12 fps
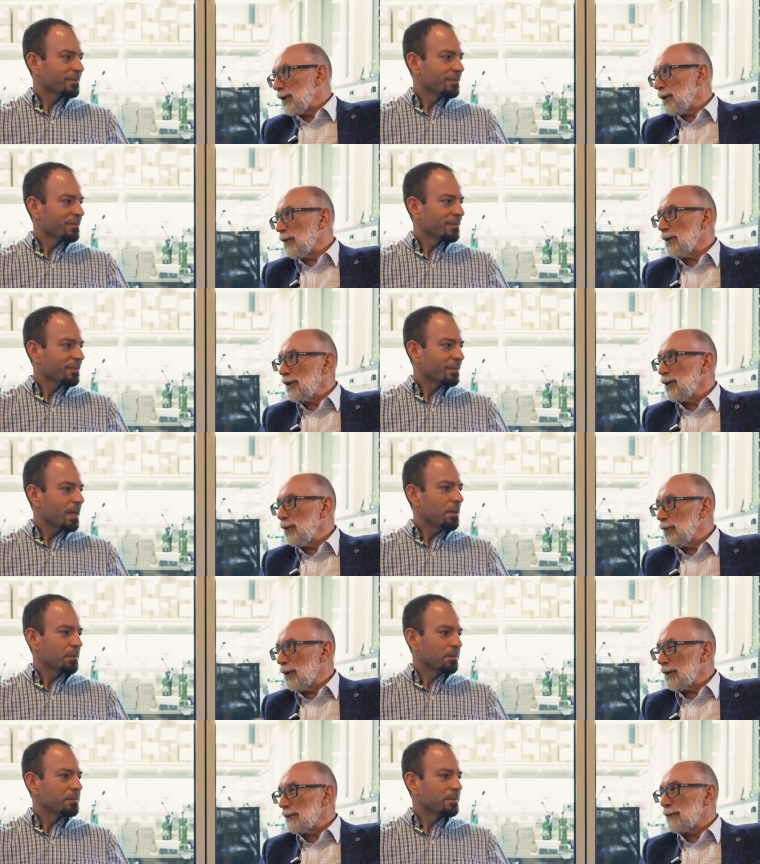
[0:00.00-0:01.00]
Speaker 1: you know, a new
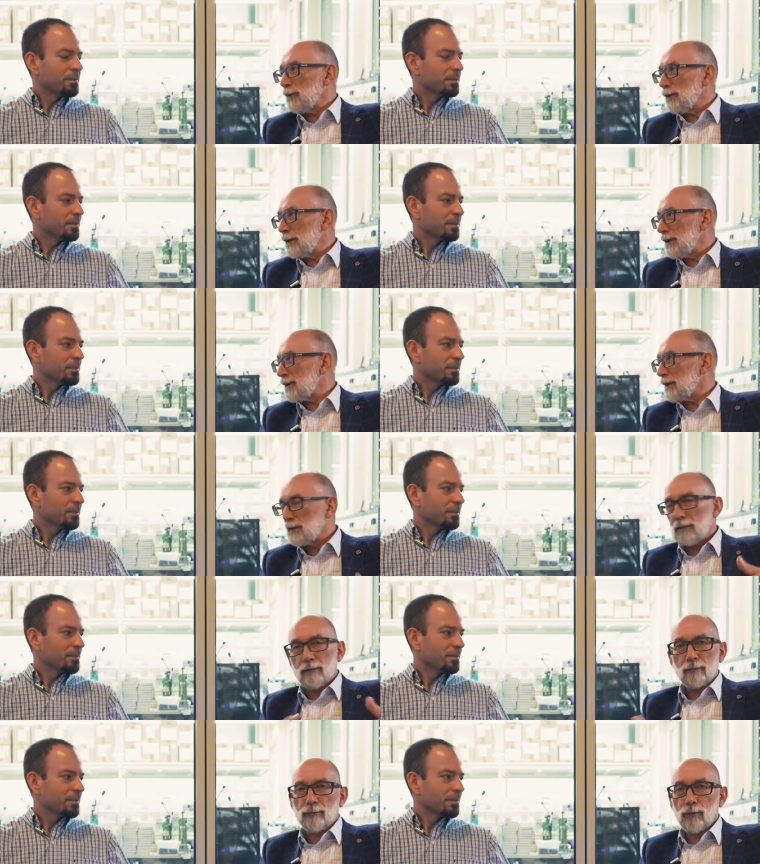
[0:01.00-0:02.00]
yeah. one for
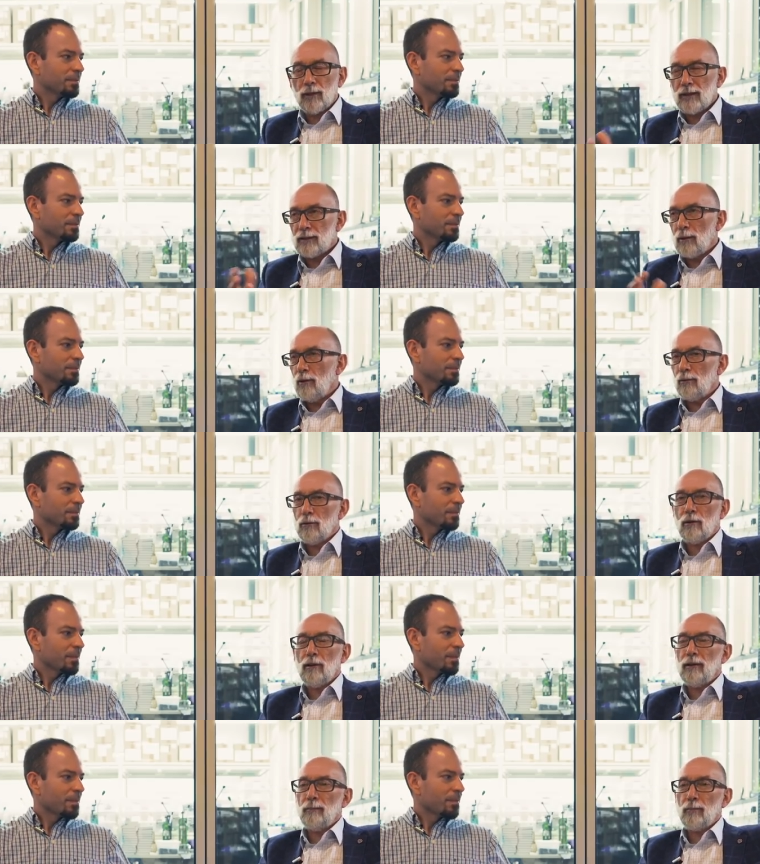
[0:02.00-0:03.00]
his for his own,
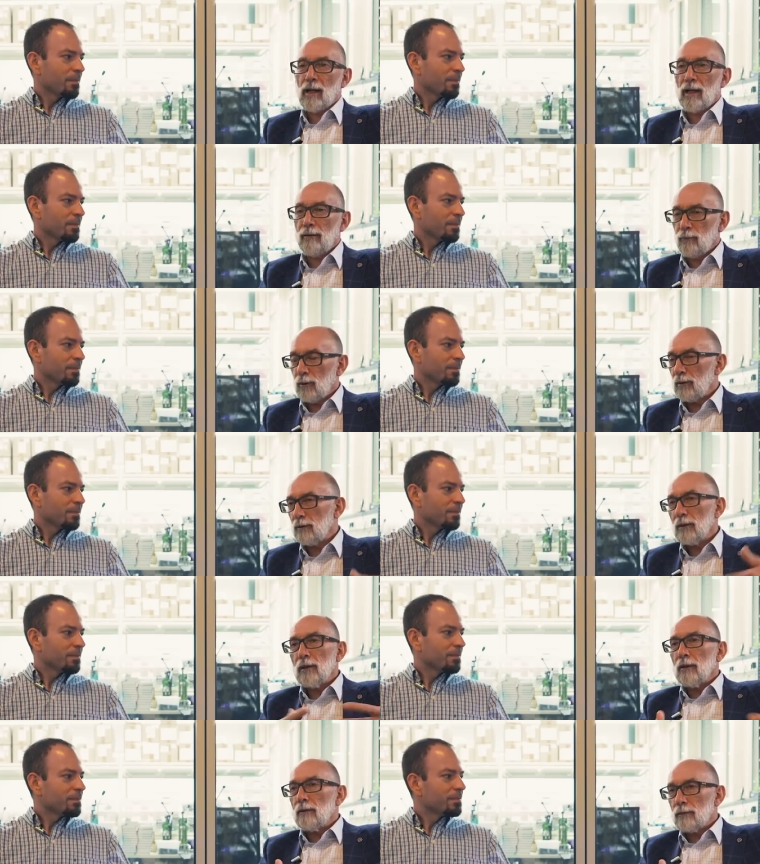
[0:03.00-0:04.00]
or he buy one
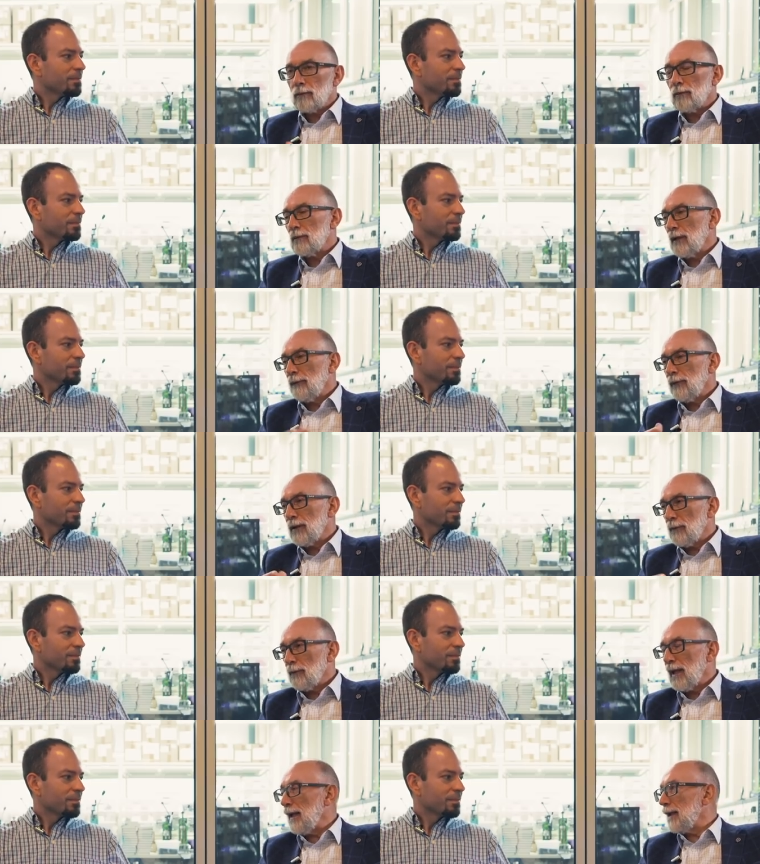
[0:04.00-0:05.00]
to give it
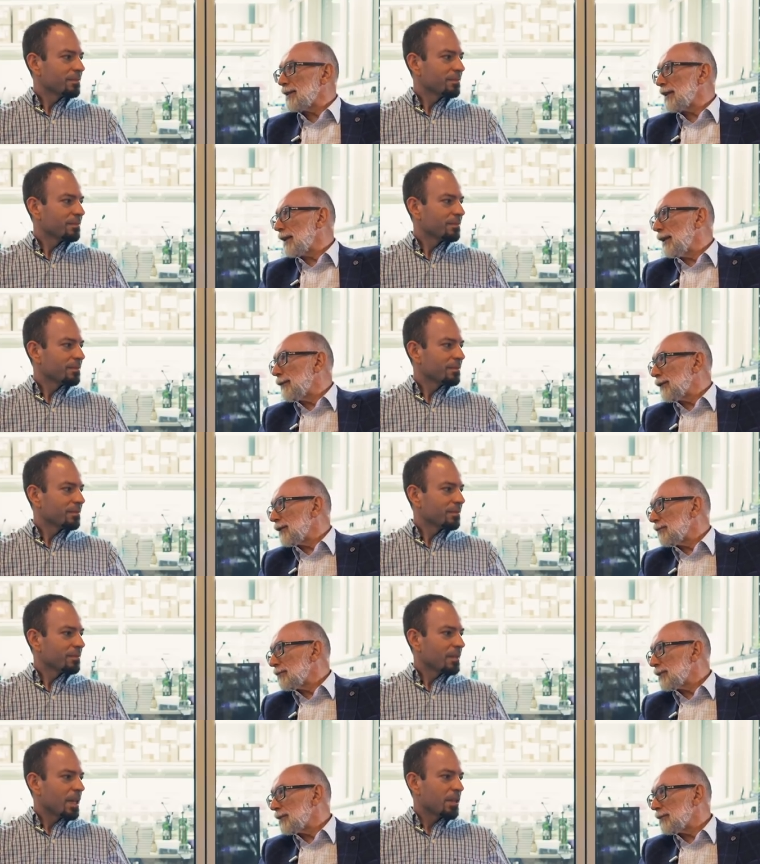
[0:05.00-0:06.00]
away as a gift.
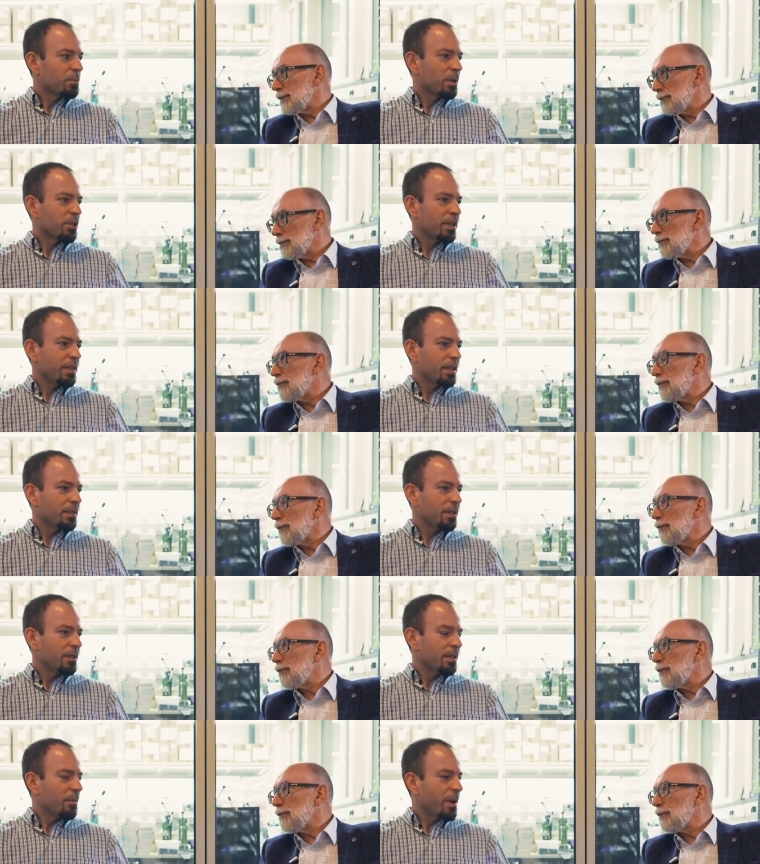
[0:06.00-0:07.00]
Speaker 2: Especially, they
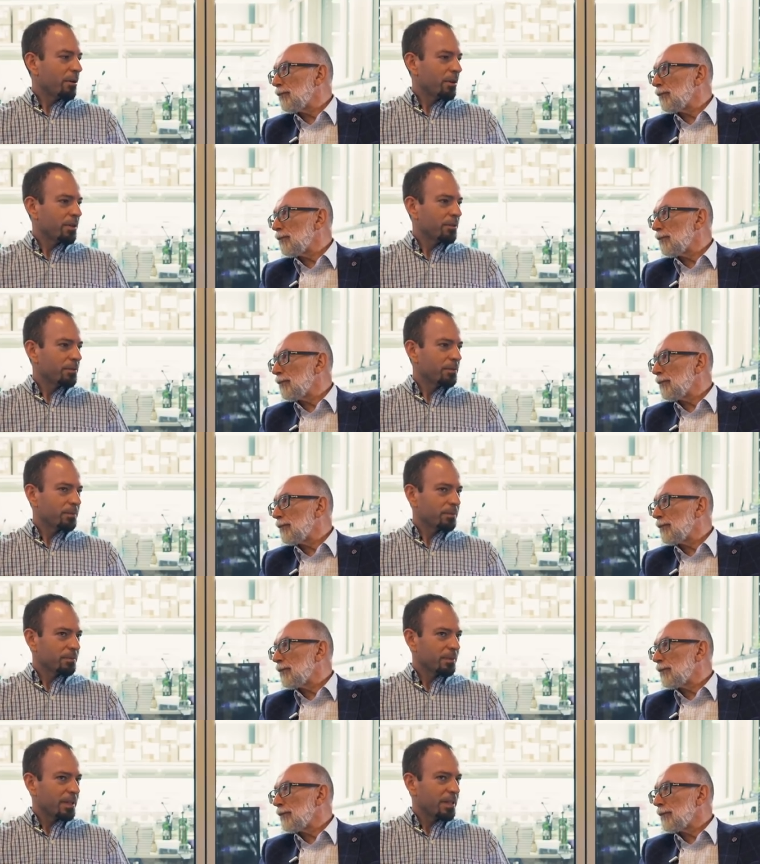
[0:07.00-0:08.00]
see the amount of
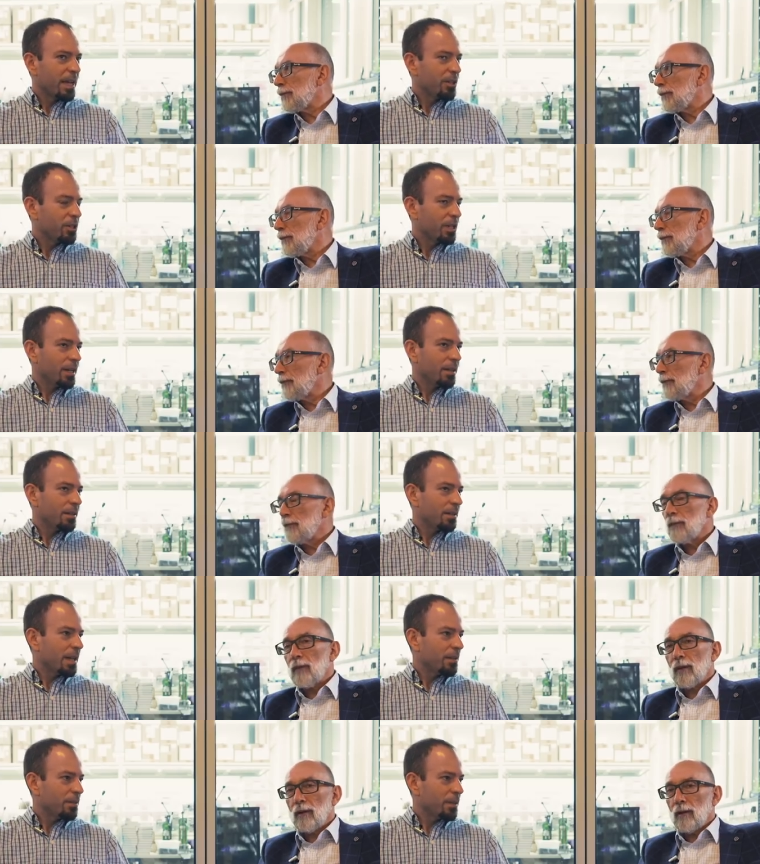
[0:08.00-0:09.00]
attention
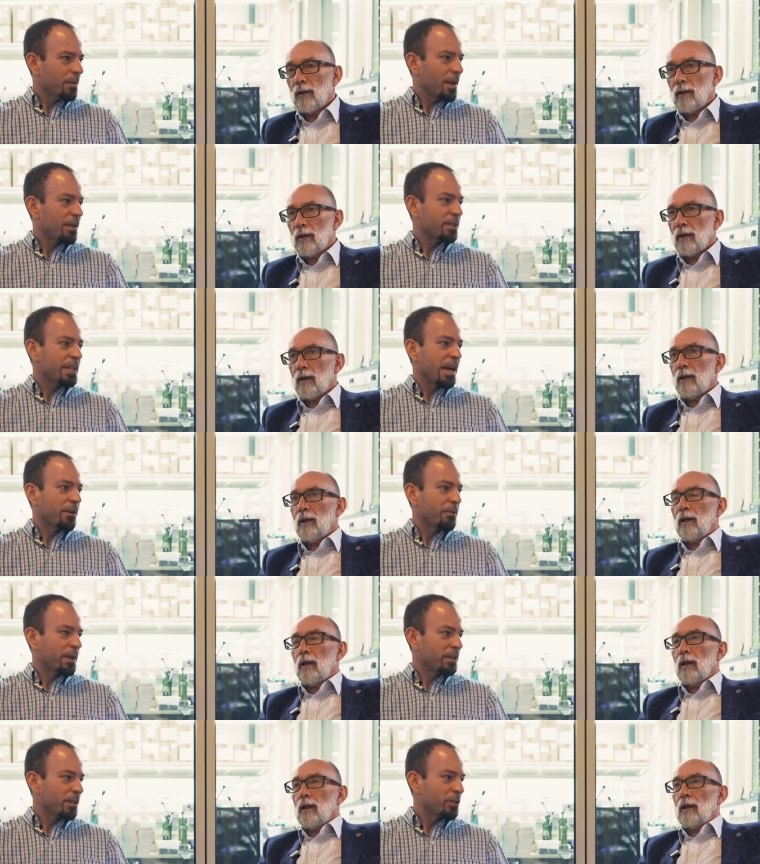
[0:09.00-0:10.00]
and, and the amount of
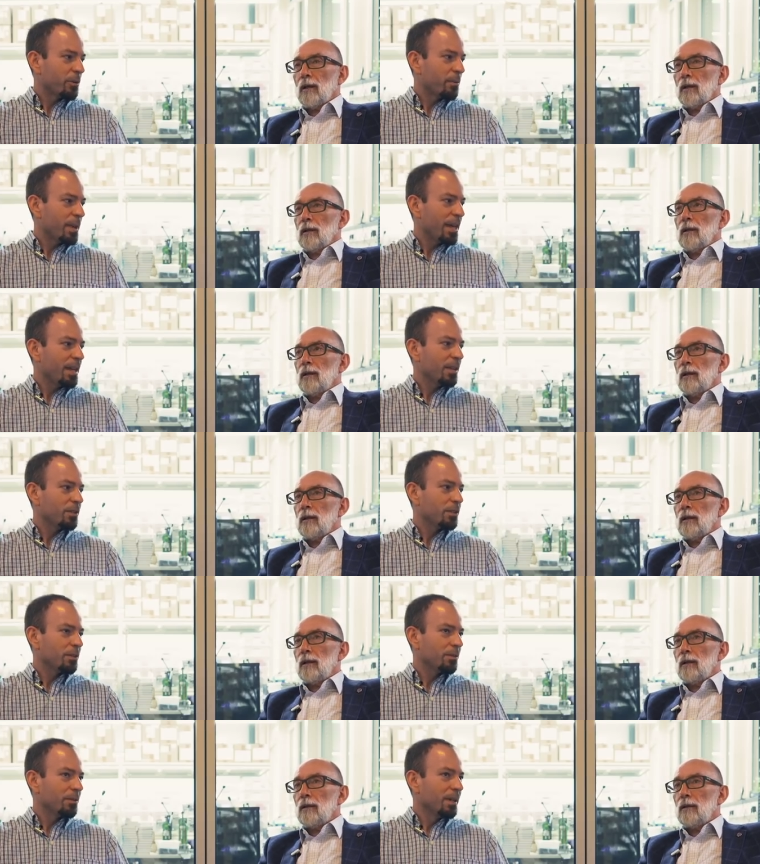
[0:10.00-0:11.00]
sacrifice that you're making
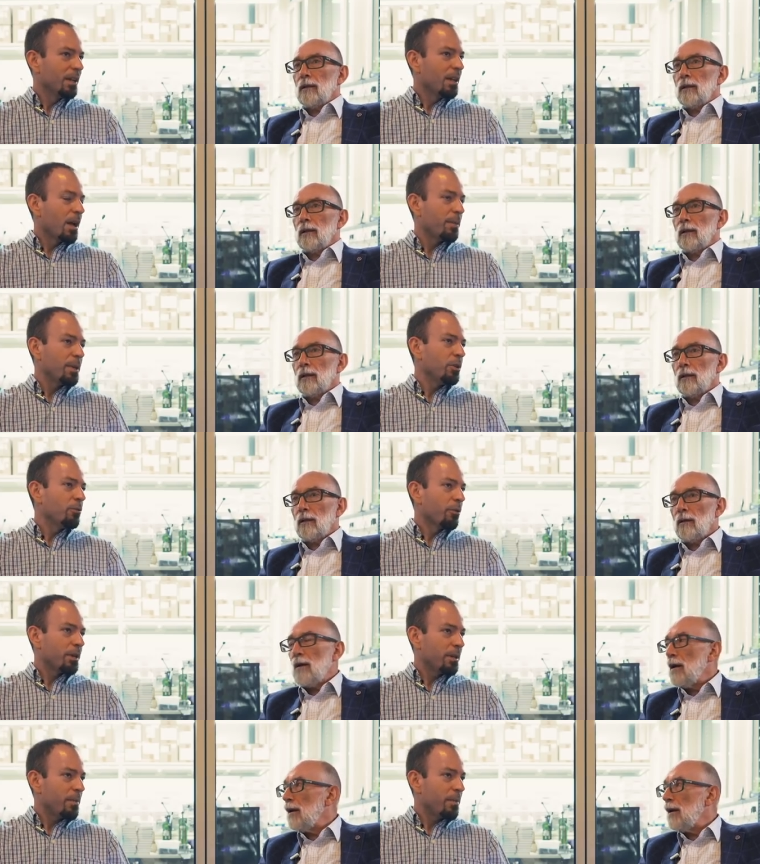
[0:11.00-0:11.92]
to i mean you already